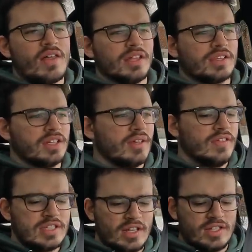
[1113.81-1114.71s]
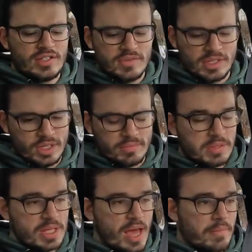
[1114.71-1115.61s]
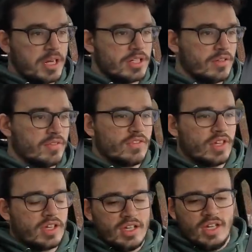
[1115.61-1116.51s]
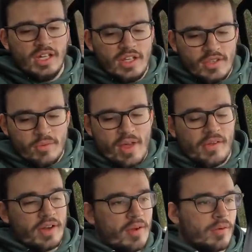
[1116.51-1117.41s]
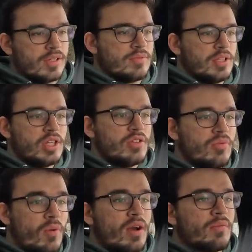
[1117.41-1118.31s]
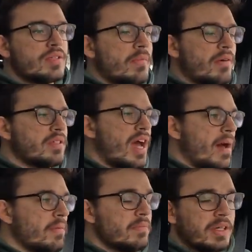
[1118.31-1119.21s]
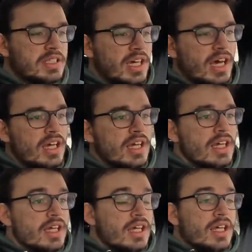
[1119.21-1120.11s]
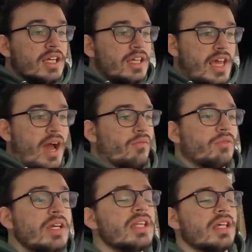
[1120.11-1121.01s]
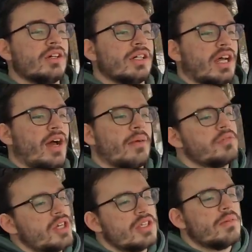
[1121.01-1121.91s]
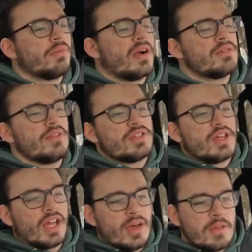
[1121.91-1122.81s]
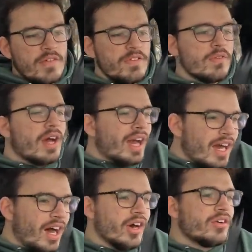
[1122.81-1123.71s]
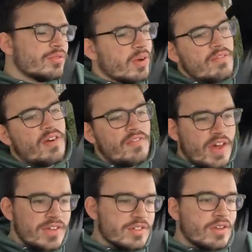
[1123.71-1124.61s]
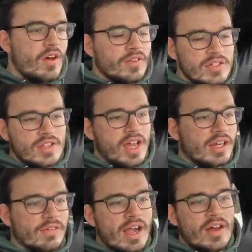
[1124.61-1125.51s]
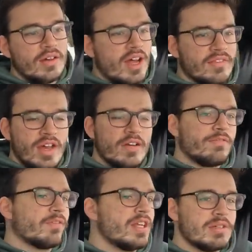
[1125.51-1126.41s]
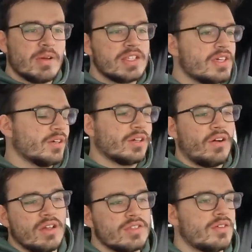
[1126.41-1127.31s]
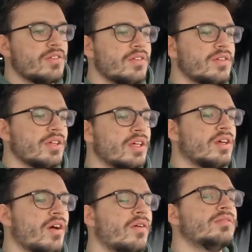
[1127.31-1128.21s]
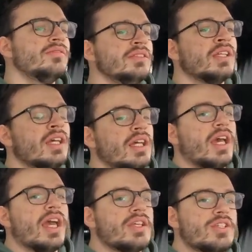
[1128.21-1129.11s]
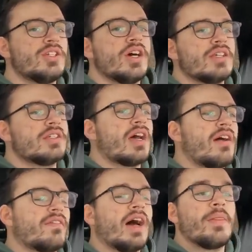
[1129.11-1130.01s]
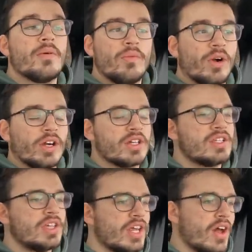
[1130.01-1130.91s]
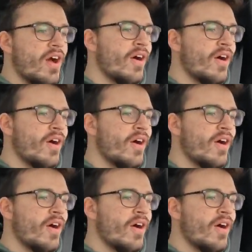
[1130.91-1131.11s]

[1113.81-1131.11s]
Like, they didn't even tell us it was going to be that much. I don't even think the weather networks really knew what was about to happen, but yeah, really good. I'm just impressed with this thing. I mean, if you got $125,000 lying around, I've got a fridge in my center console, you know, it's just, I've got the works, you know.